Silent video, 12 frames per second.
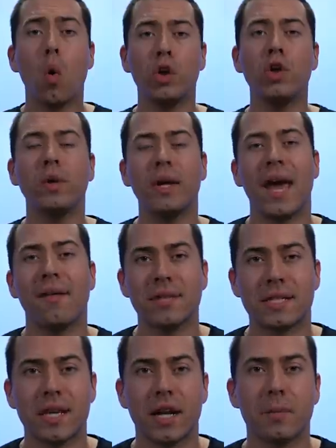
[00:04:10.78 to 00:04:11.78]
or you can have
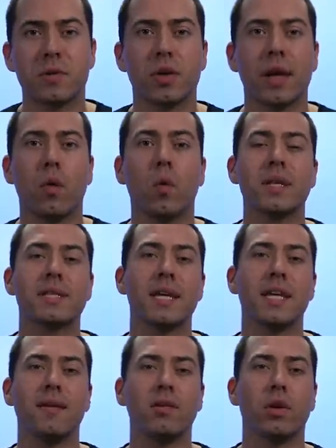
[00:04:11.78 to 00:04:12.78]
it set up so that once
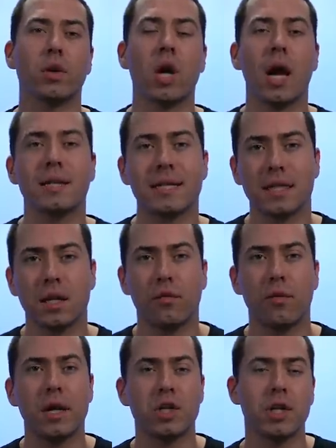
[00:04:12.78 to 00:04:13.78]
they give you their contact
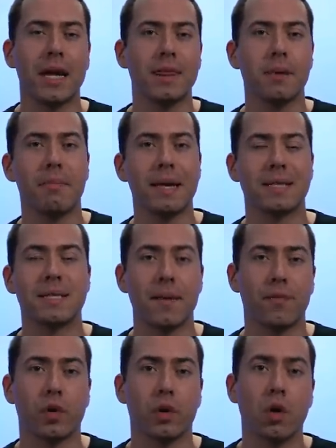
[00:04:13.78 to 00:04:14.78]
information and the best
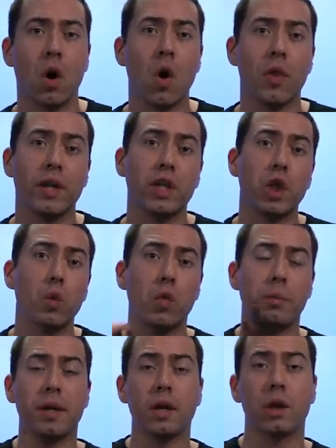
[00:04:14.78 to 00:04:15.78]
time for their call, then you
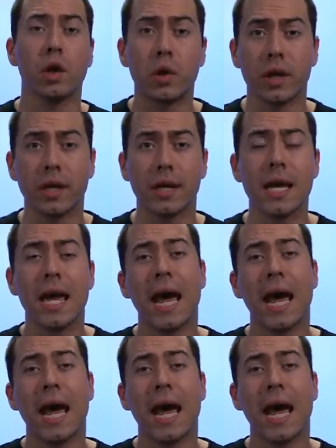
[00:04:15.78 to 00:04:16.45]
will be alerted,